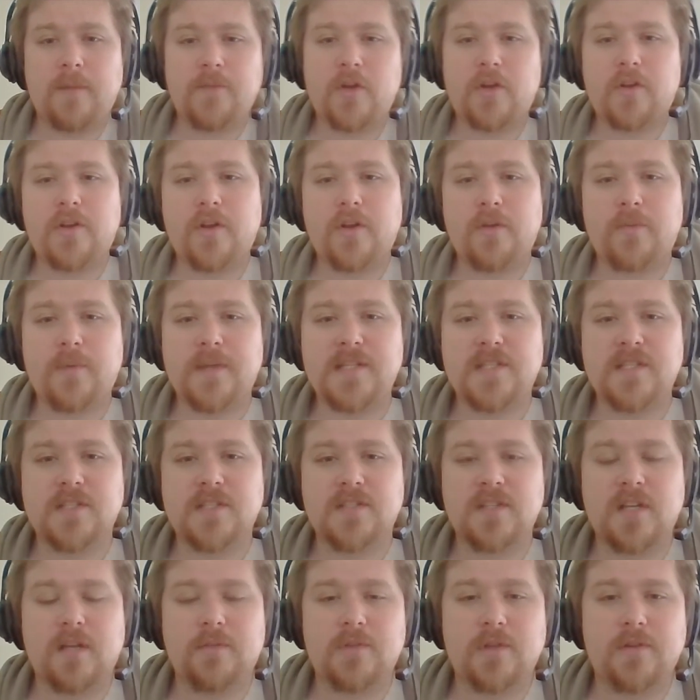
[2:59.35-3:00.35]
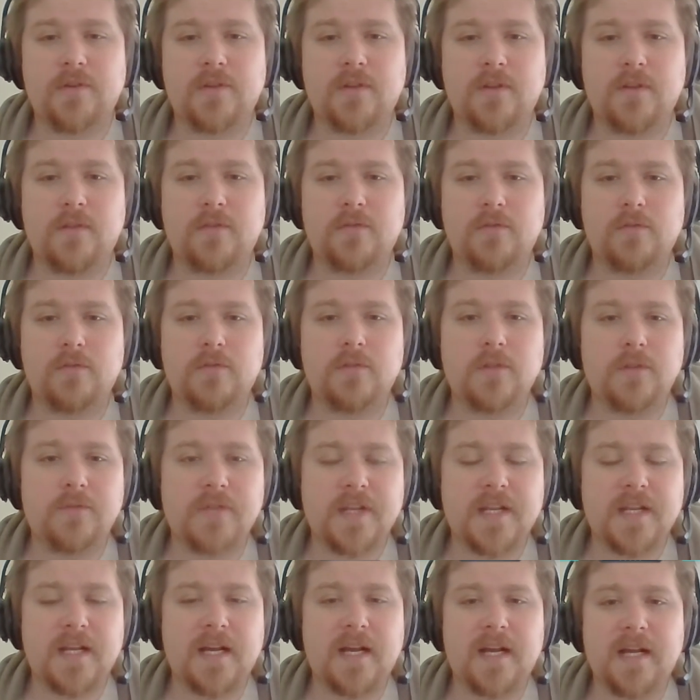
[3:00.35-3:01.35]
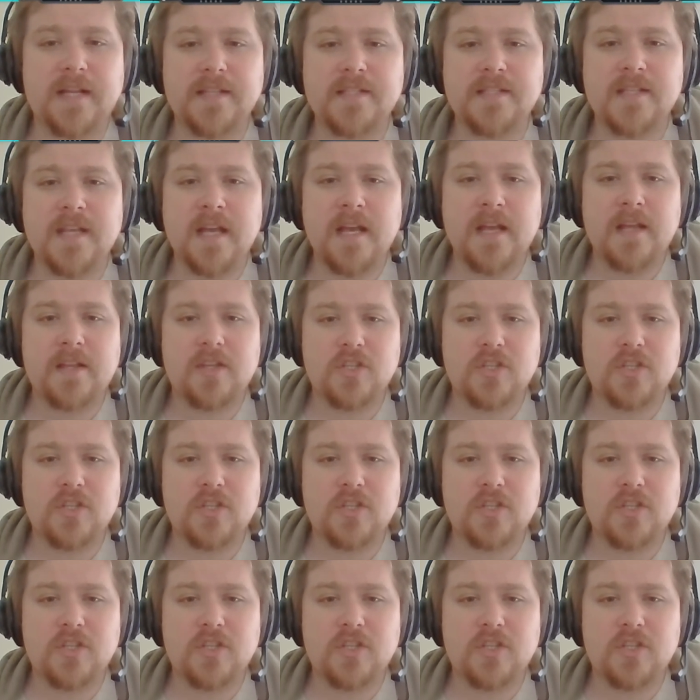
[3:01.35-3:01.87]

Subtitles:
I'm not going to waste your time going over all of the cards.